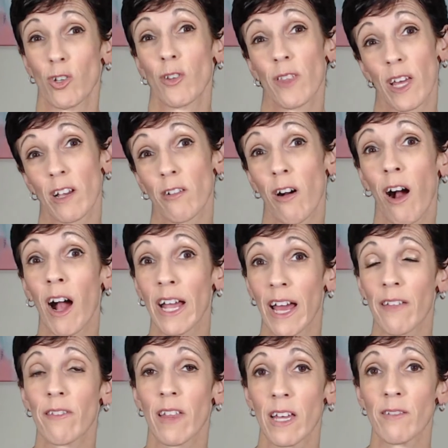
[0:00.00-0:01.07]
So they cry
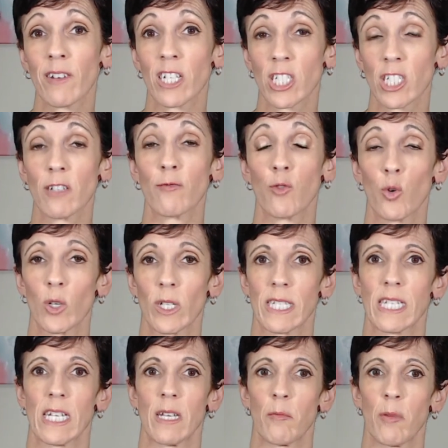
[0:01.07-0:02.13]
and they eventually fall
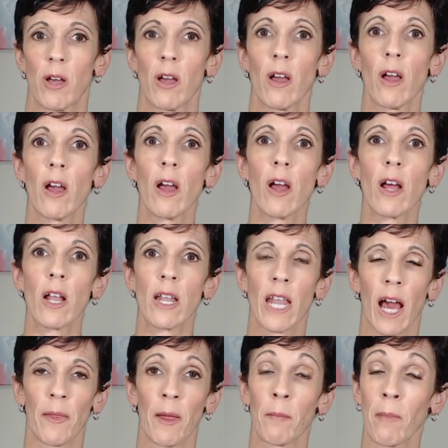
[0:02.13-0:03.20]
asleep.
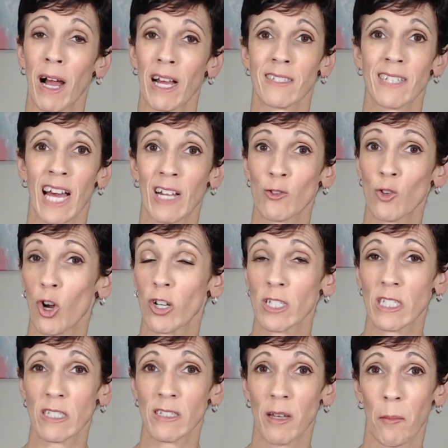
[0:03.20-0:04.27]
Now that might sound harsh
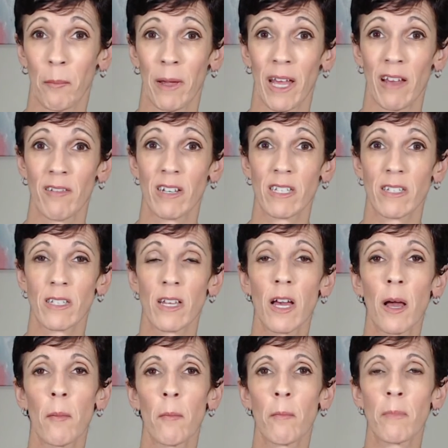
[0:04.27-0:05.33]
to some parents,
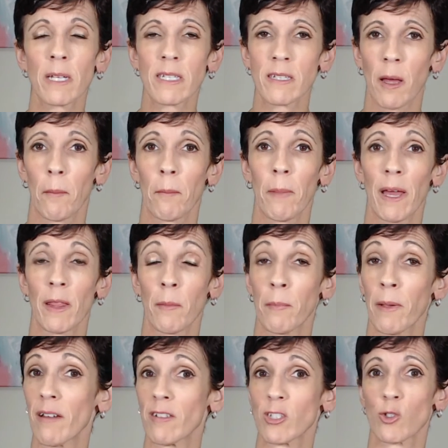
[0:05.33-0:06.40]
but the
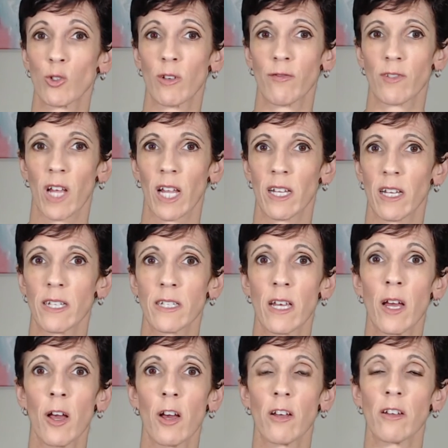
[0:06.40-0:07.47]
parents who have done it
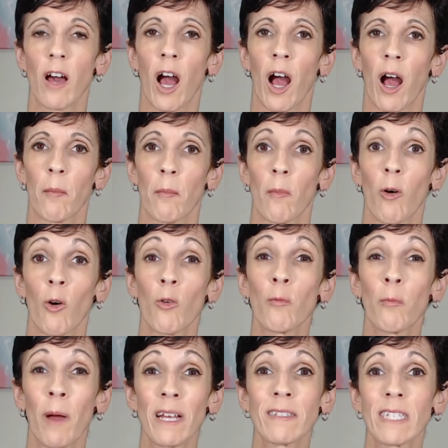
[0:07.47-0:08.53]

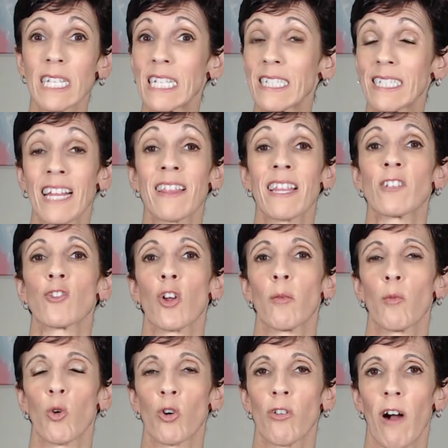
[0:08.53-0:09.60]
basically say there's no
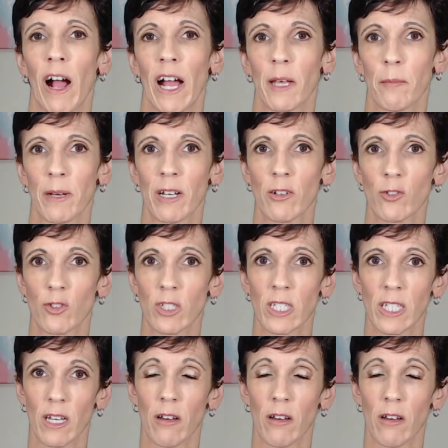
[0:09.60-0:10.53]
more crying, because